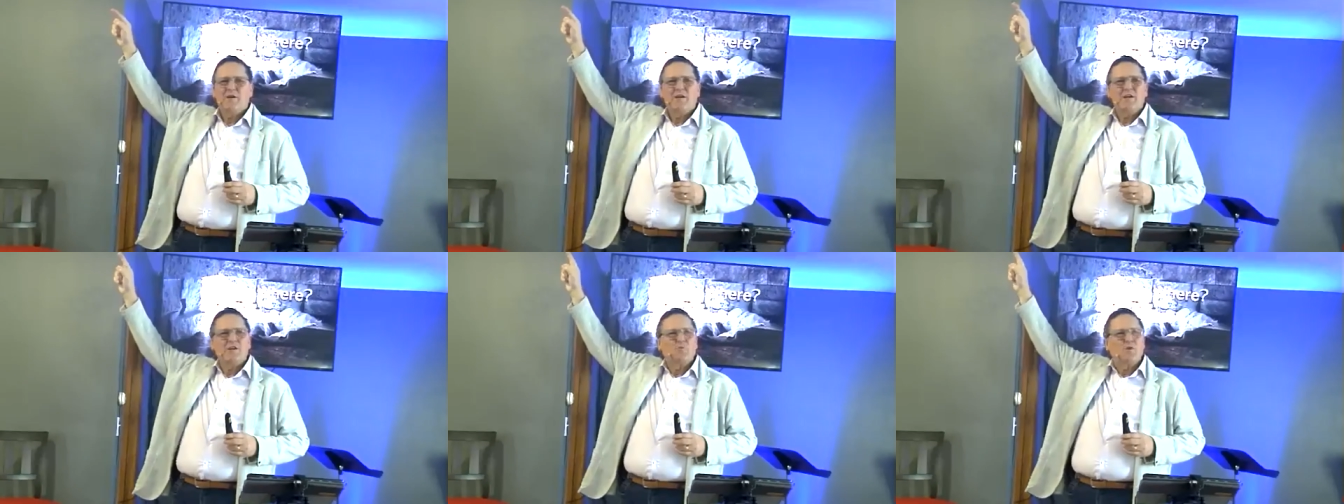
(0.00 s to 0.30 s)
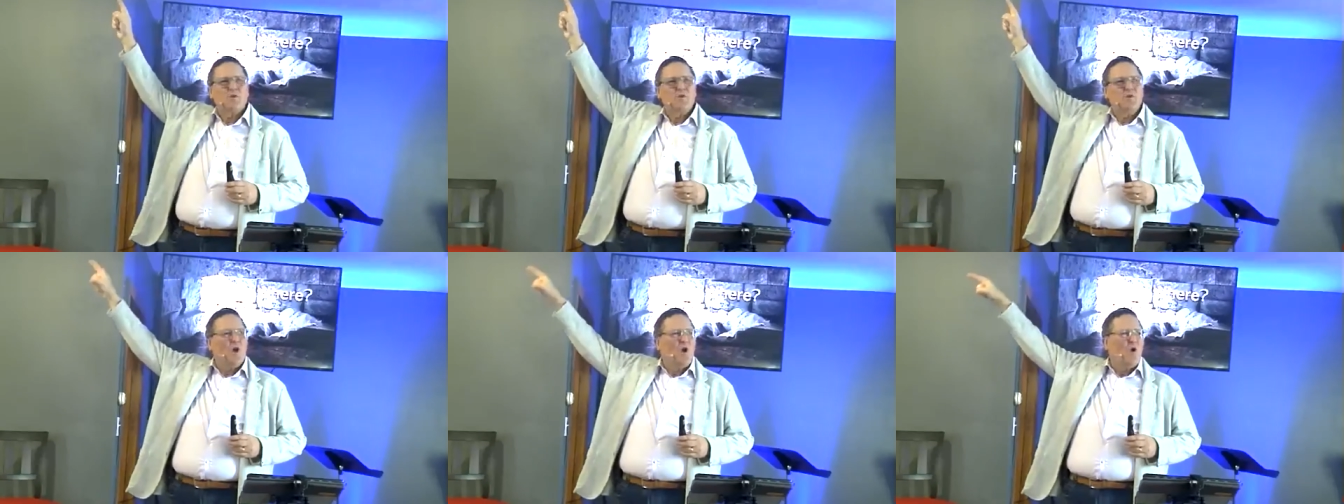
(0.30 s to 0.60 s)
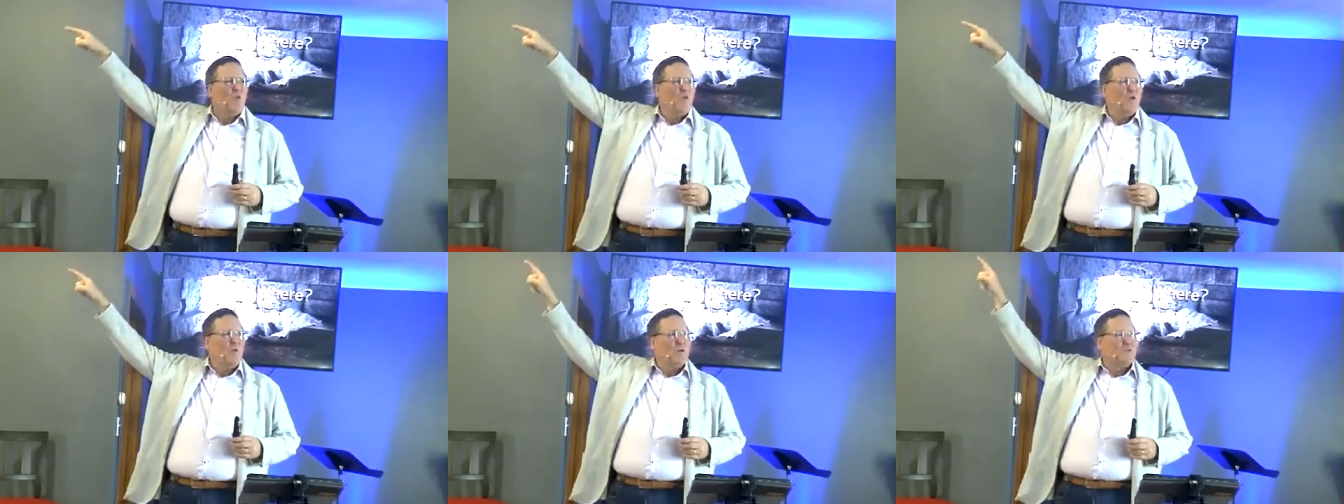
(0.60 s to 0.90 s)
because we
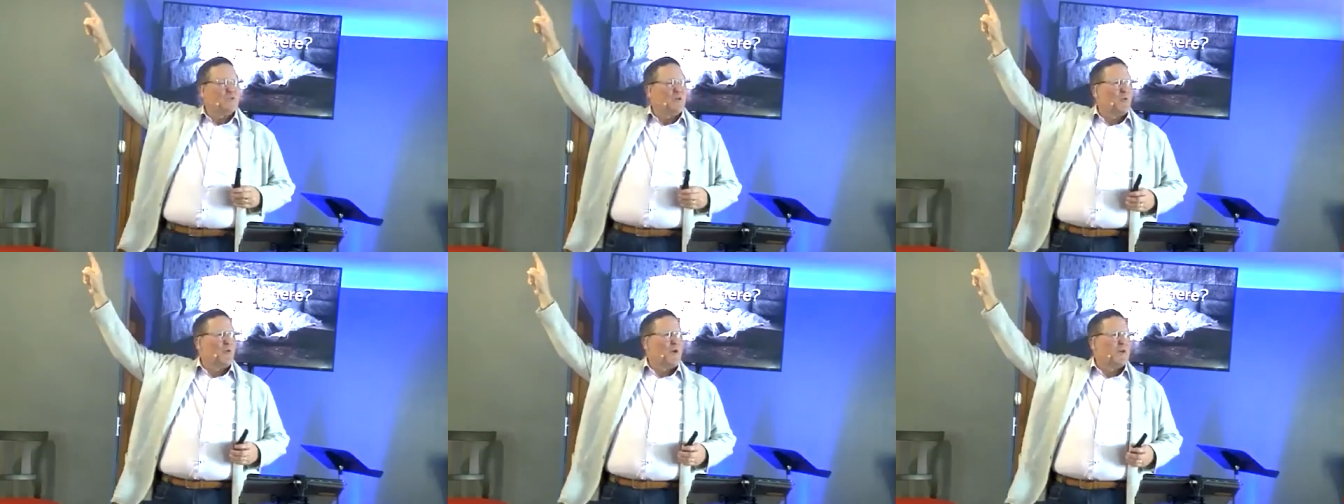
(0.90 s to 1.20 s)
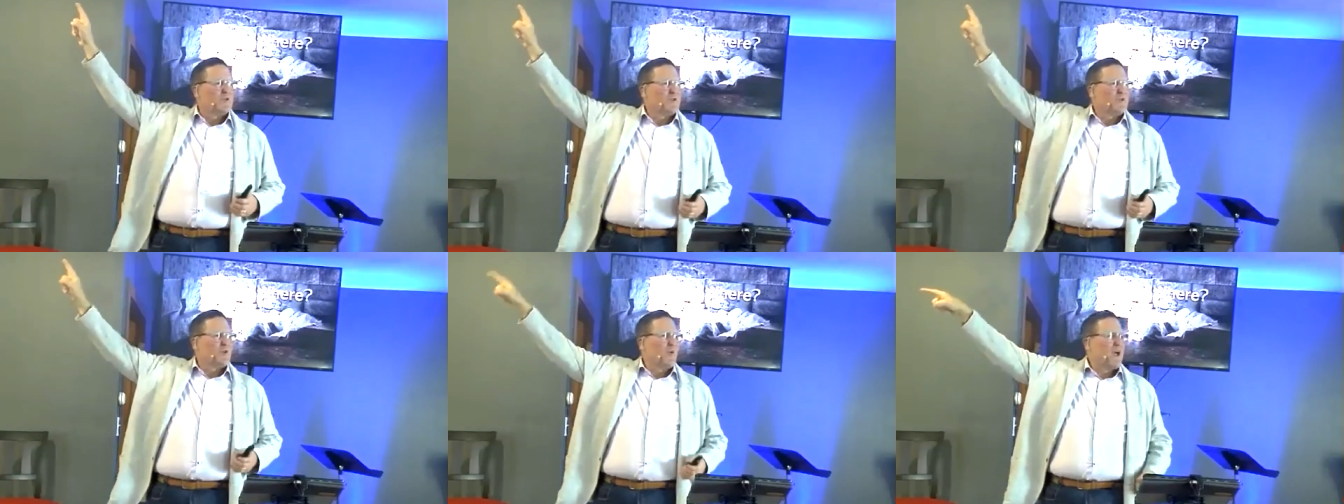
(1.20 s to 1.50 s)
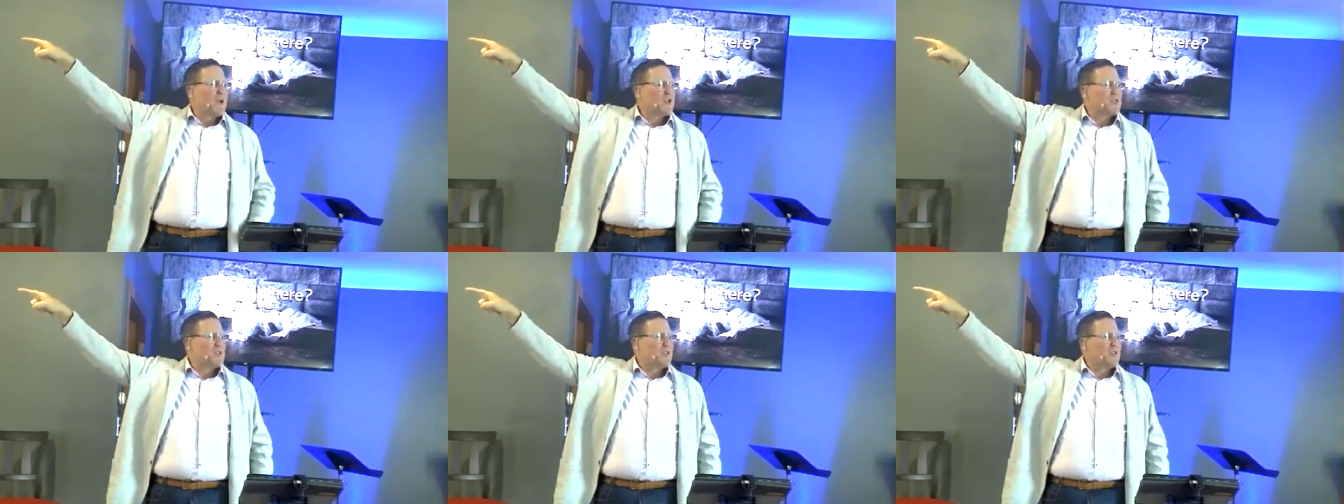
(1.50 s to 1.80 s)
know there is a
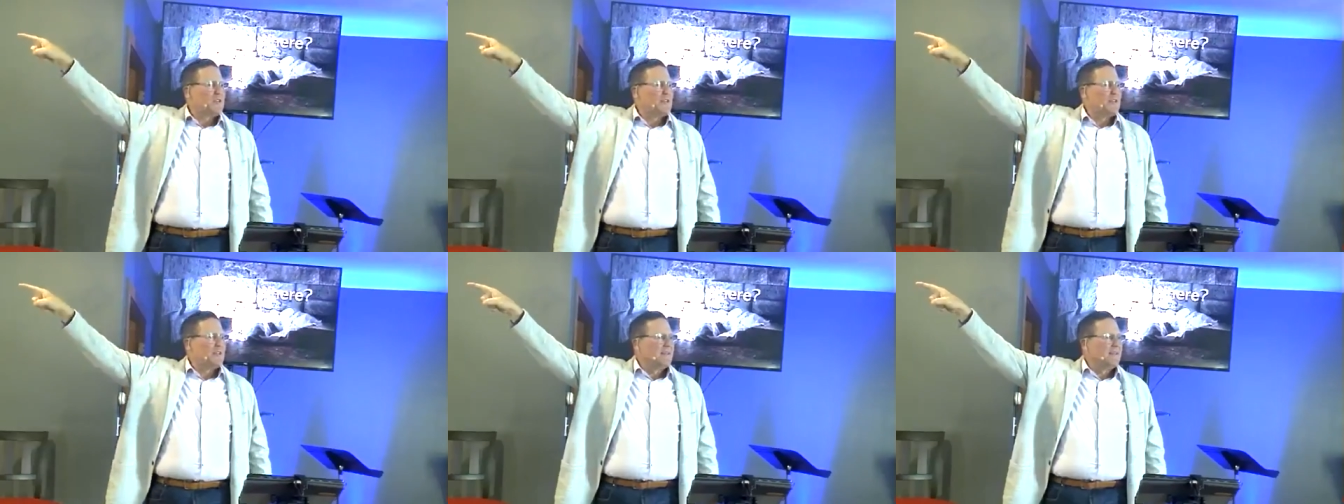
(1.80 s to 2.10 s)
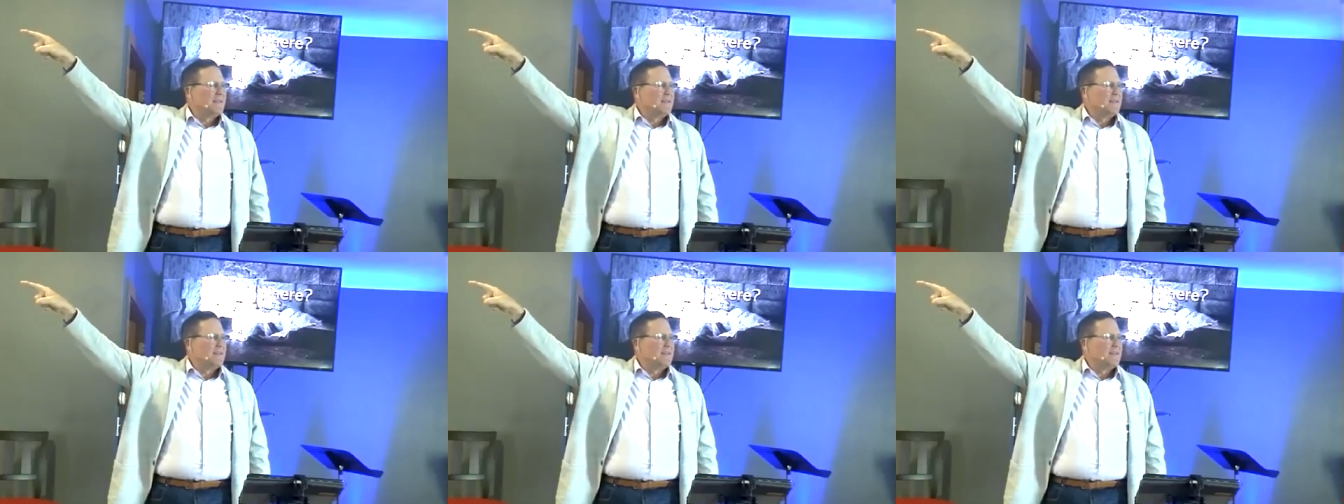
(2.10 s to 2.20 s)
resurrection,